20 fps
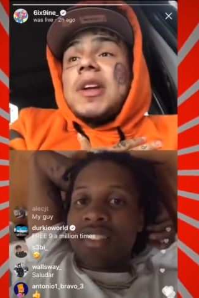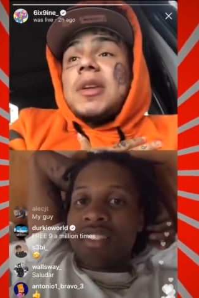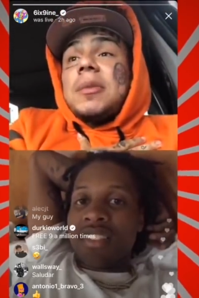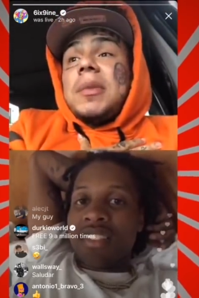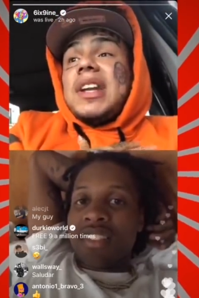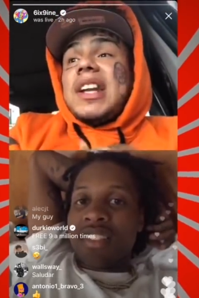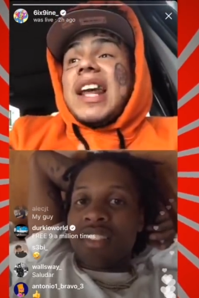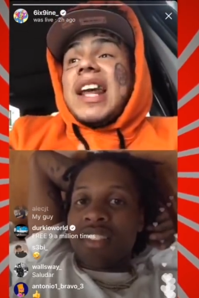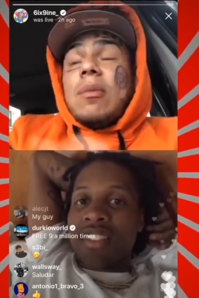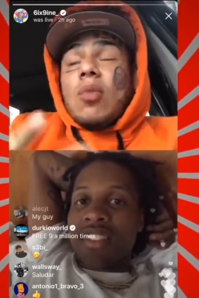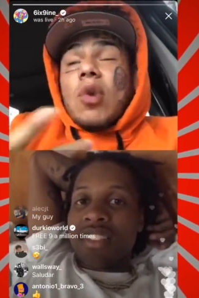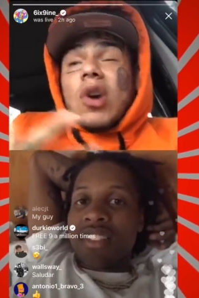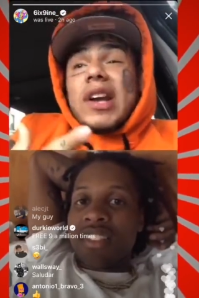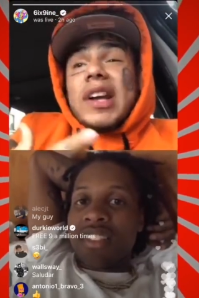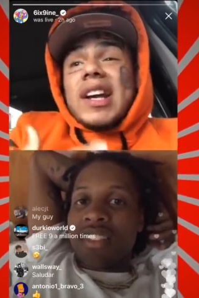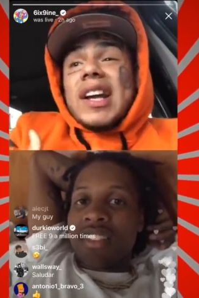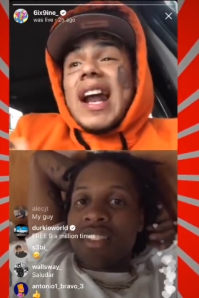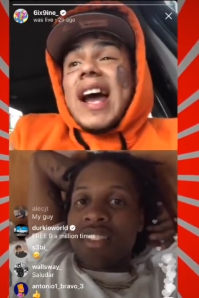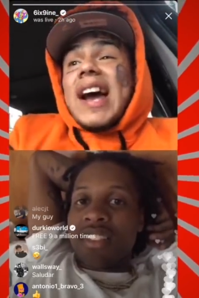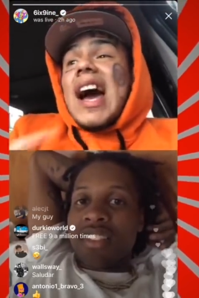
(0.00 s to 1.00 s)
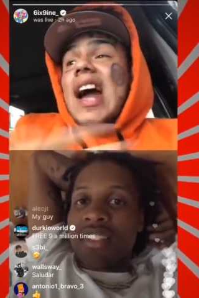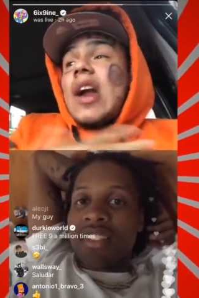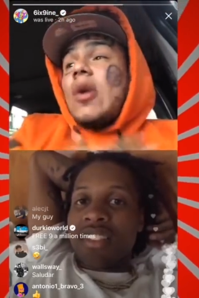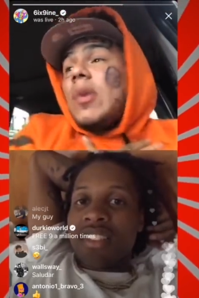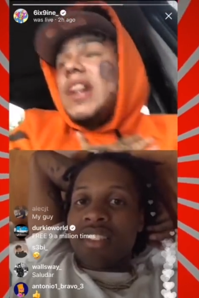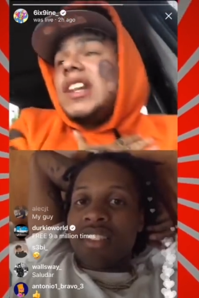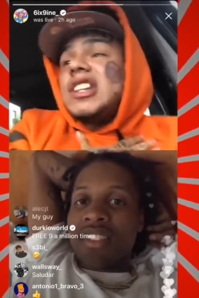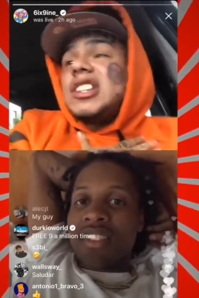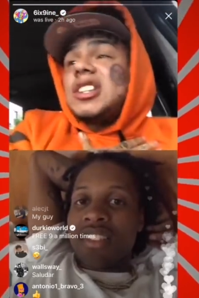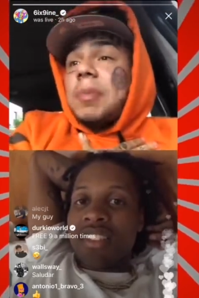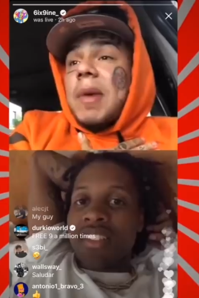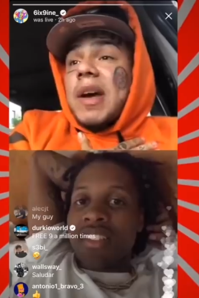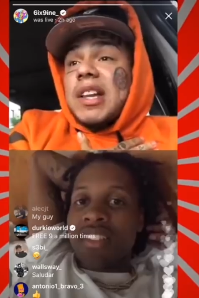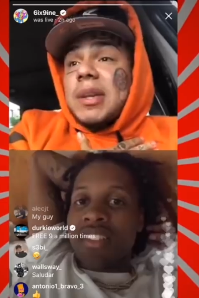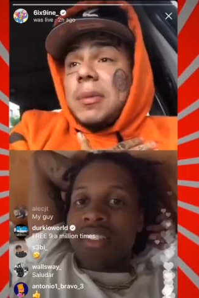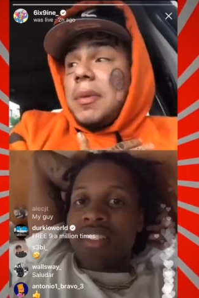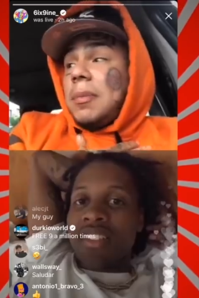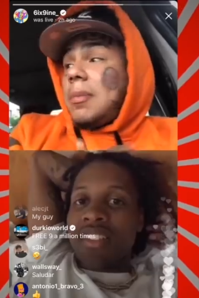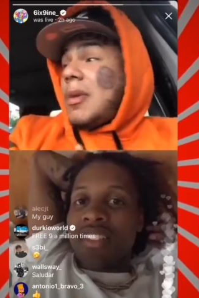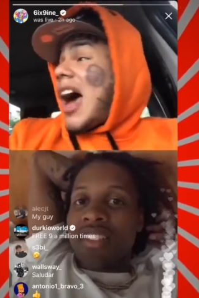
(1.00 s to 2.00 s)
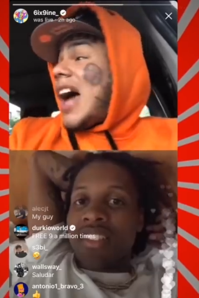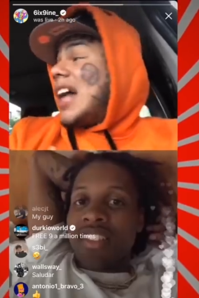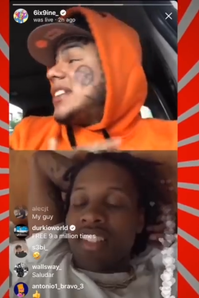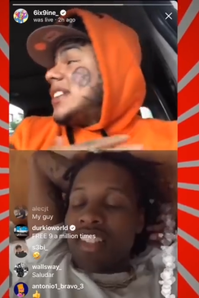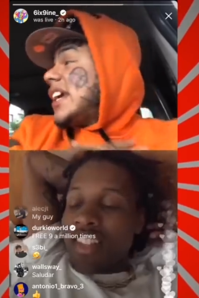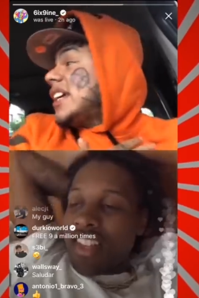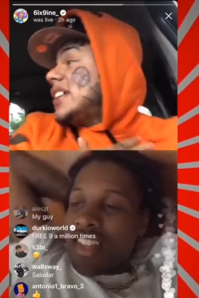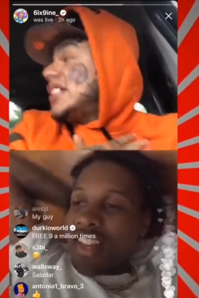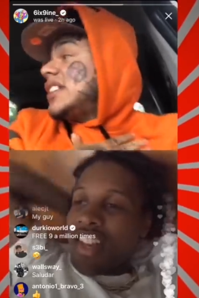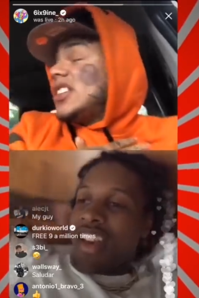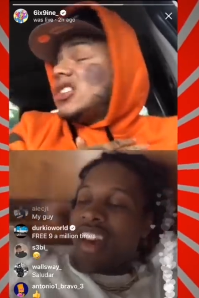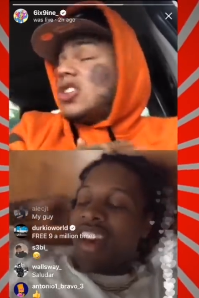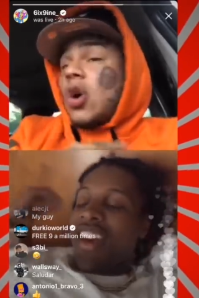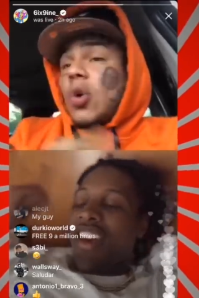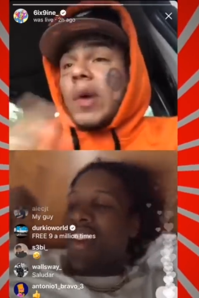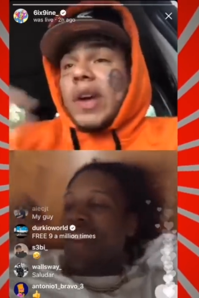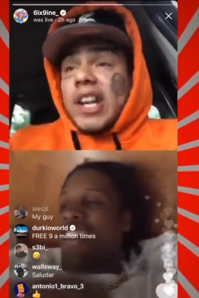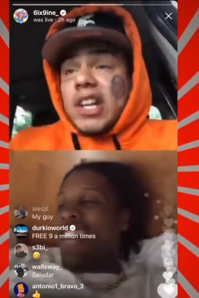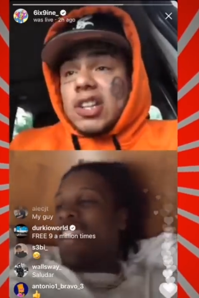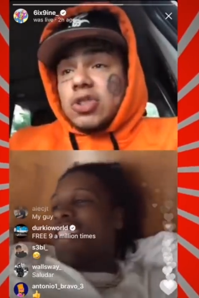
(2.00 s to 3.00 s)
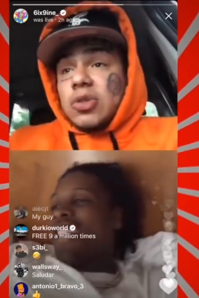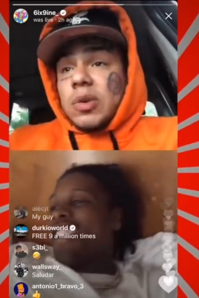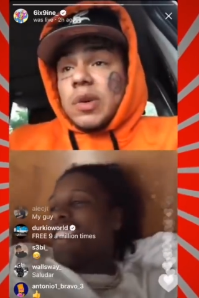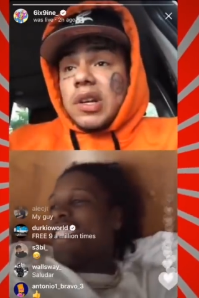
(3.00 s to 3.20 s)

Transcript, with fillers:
Speaker 1: Name one nigga that got away disrespecting me, bro. I take it to this hey. whole industry.